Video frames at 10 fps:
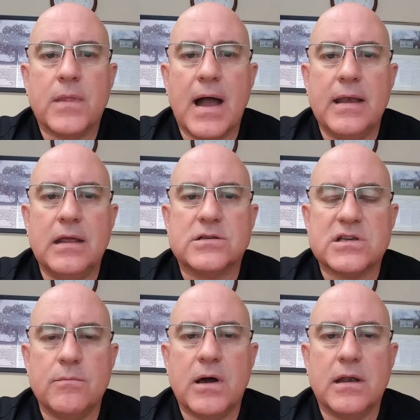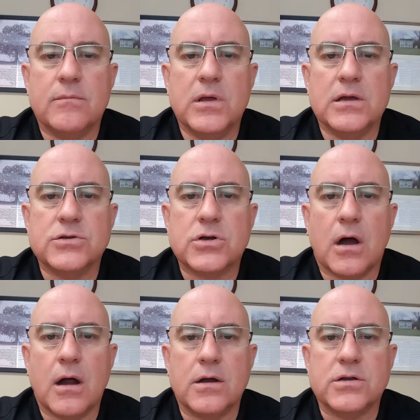I need somebody to be in
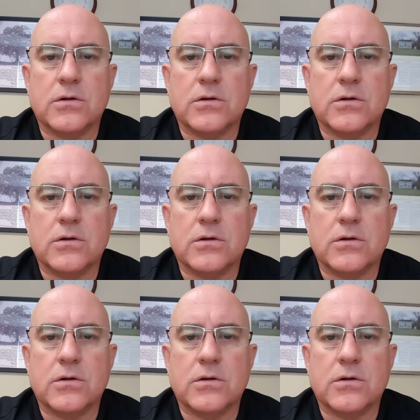charge.